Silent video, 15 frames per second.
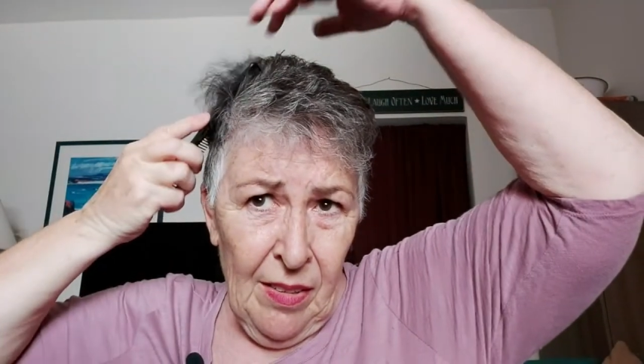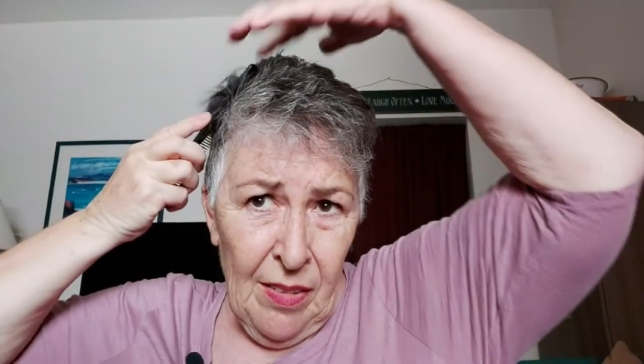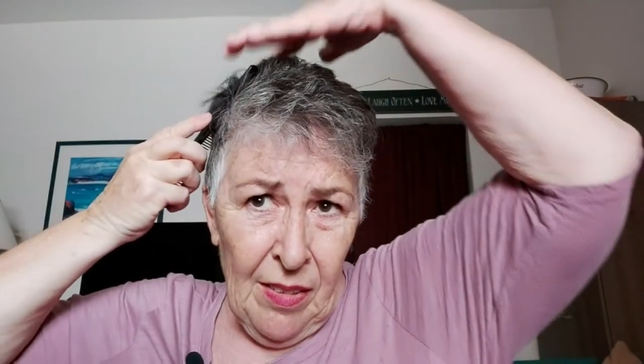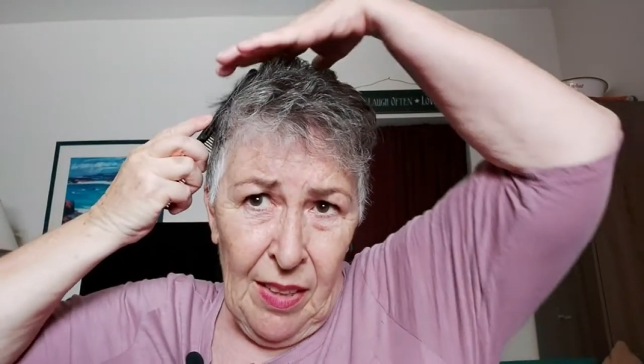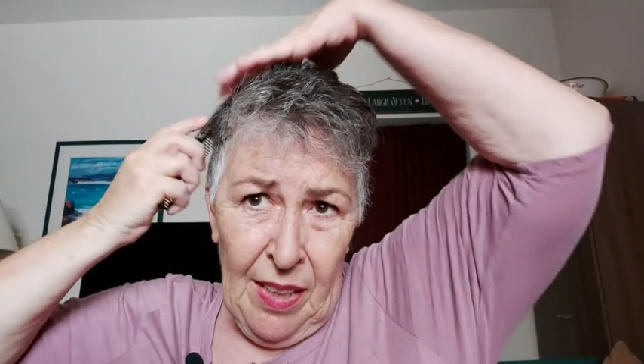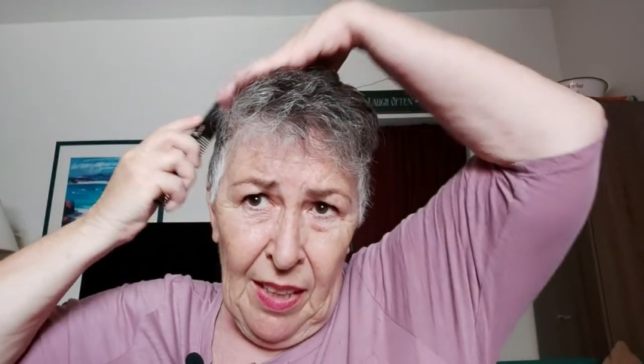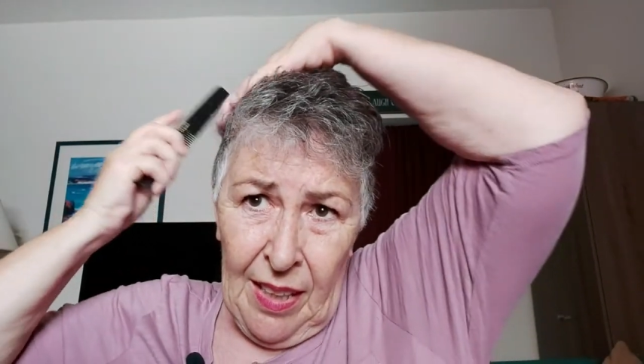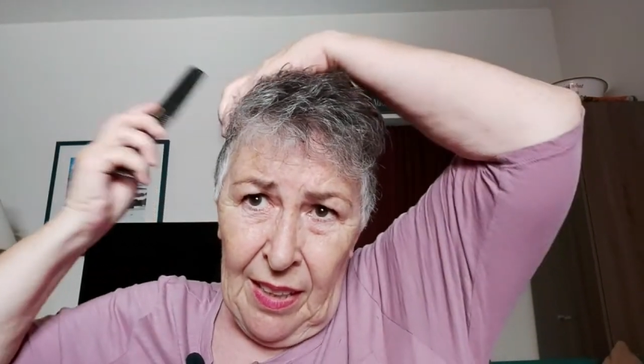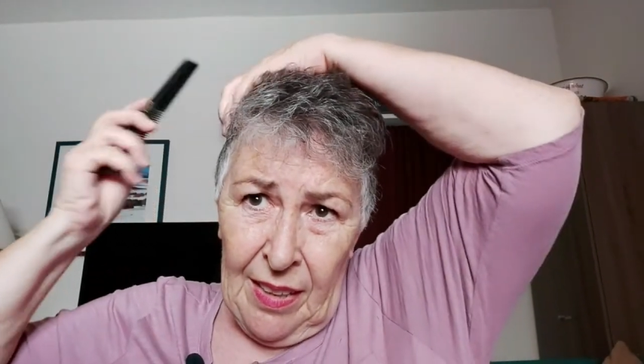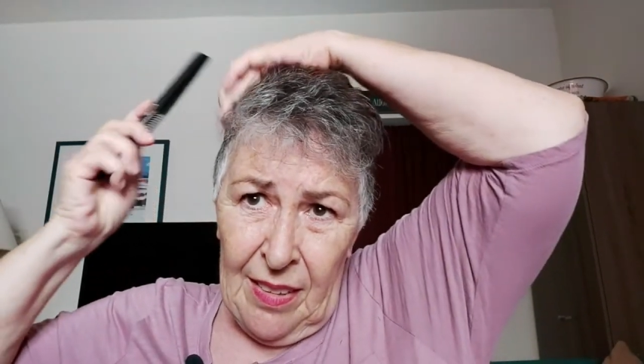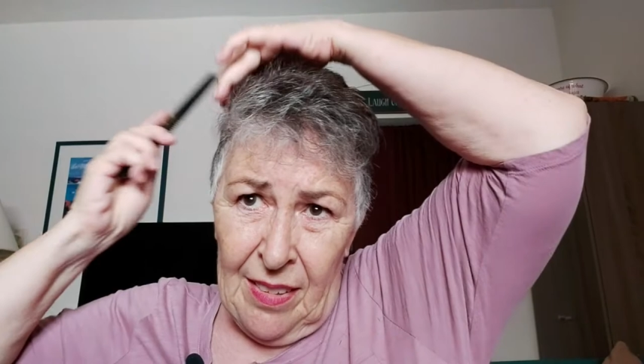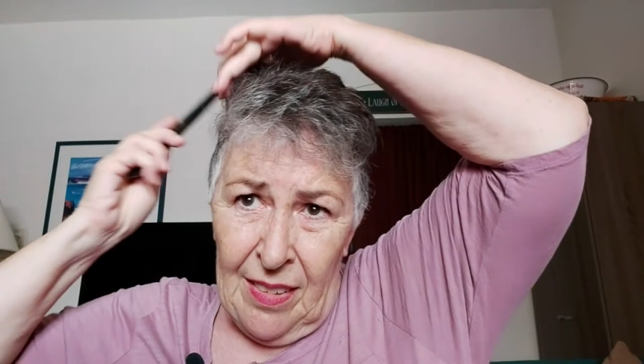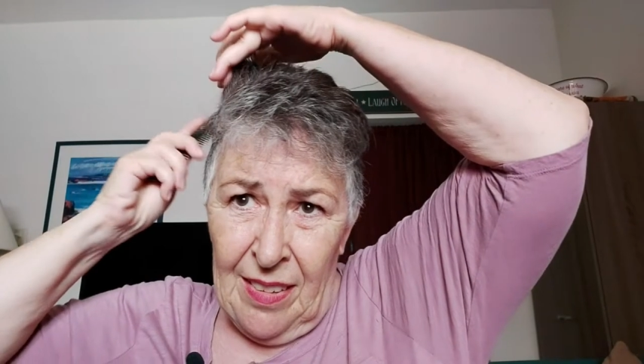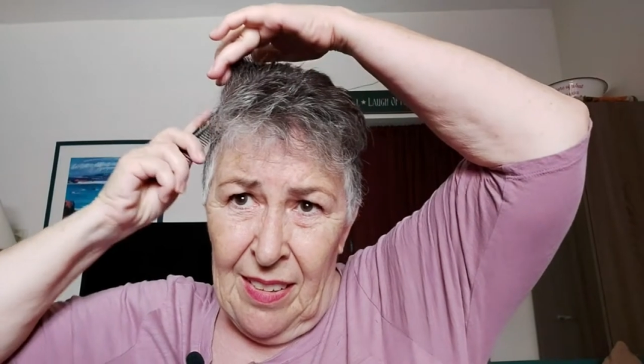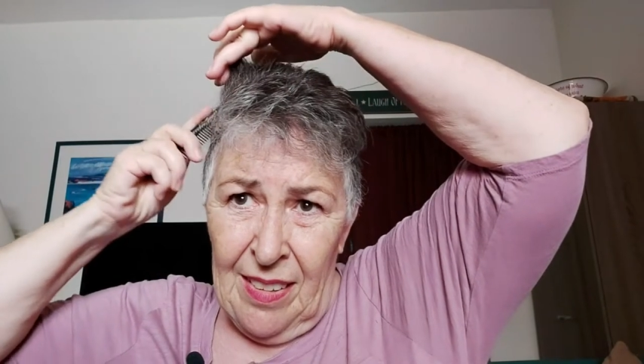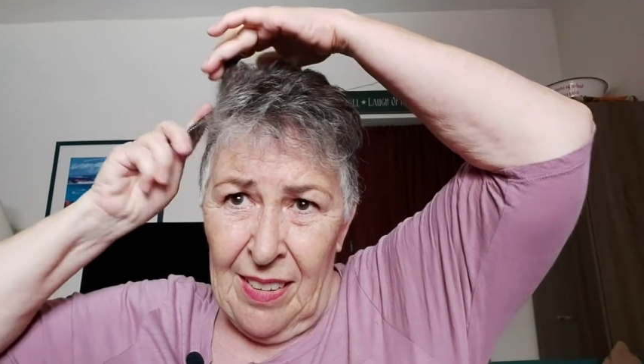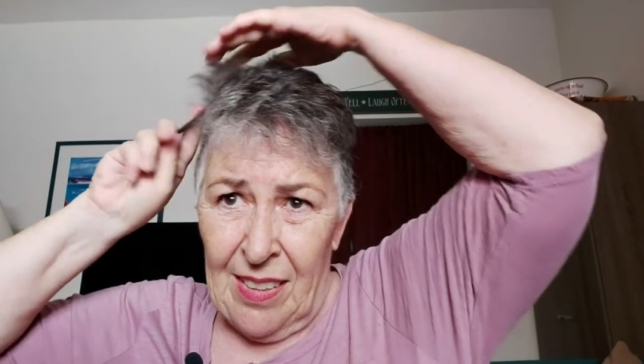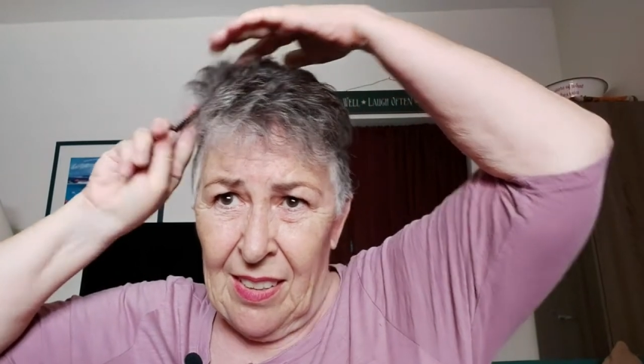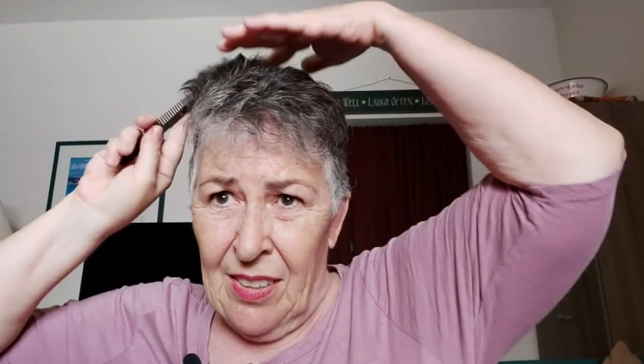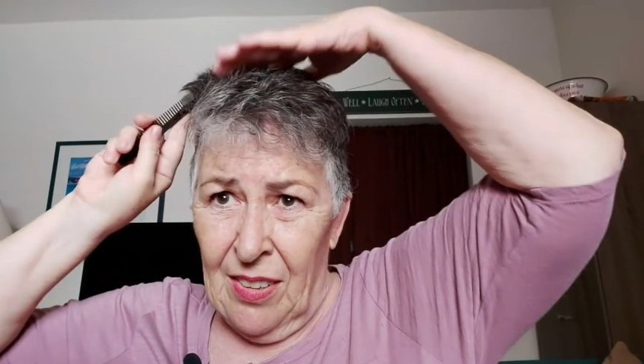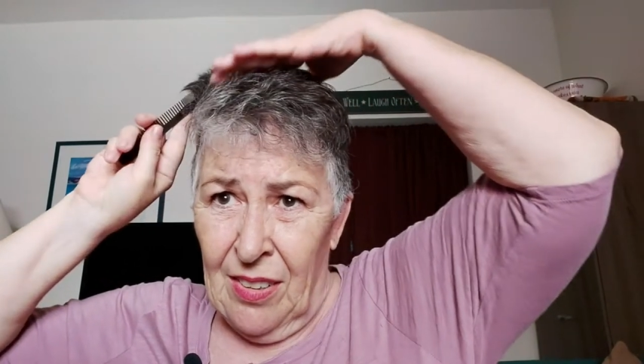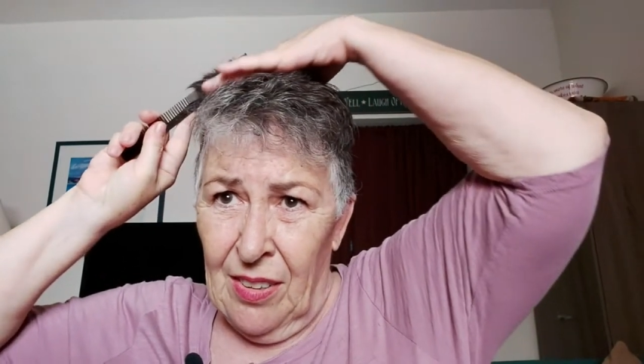Okay,
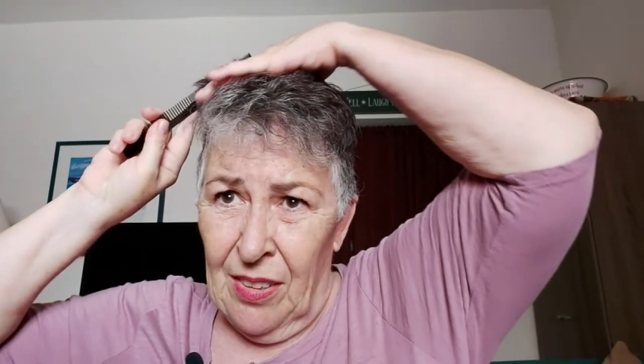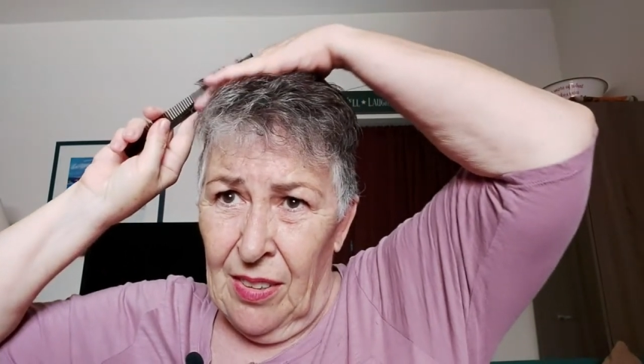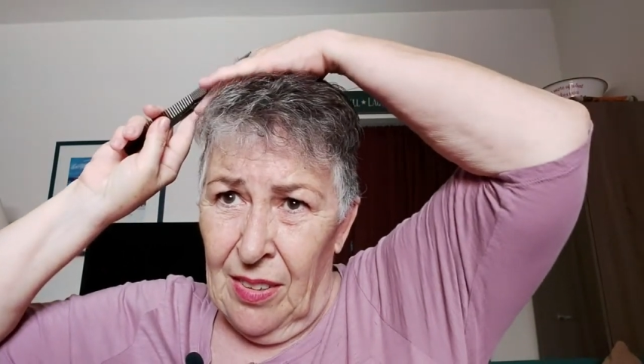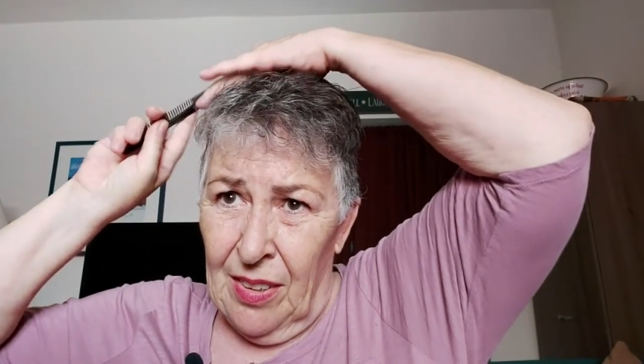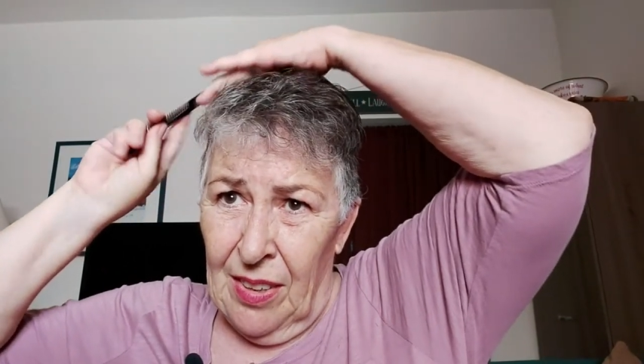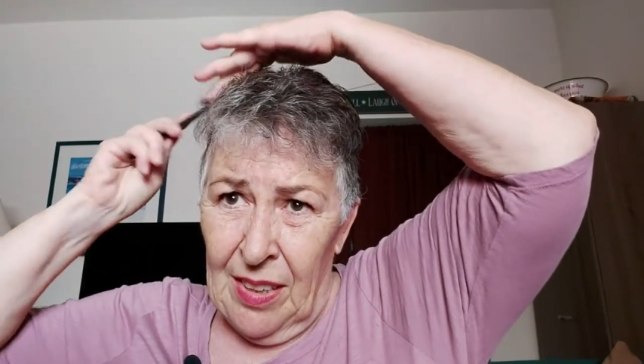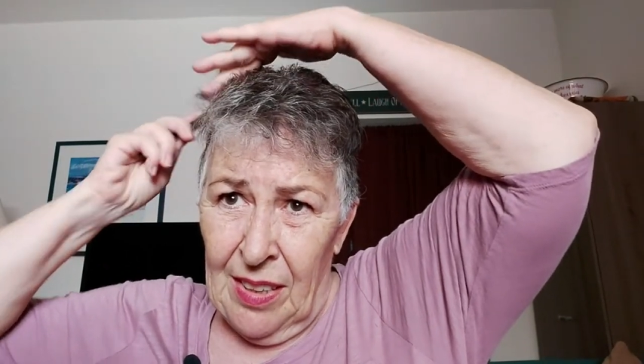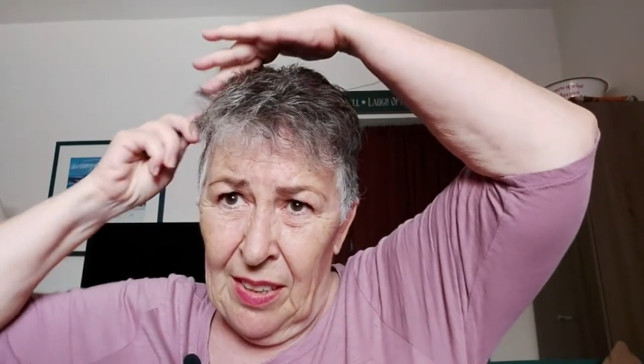let's go